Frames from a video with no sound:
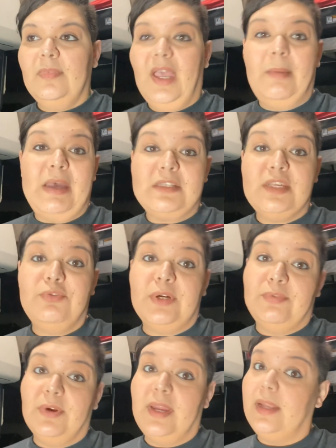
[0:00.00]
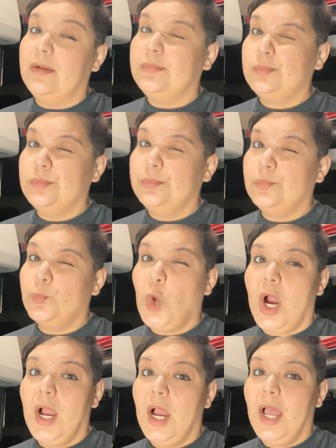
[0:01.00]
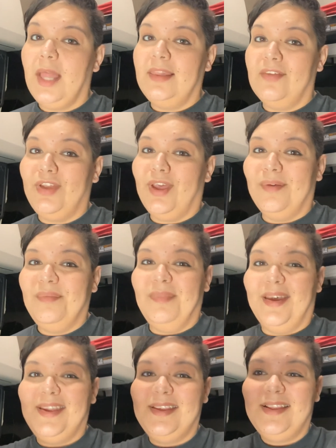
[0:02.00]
I'm asking for a friend. Love y'all. Bye.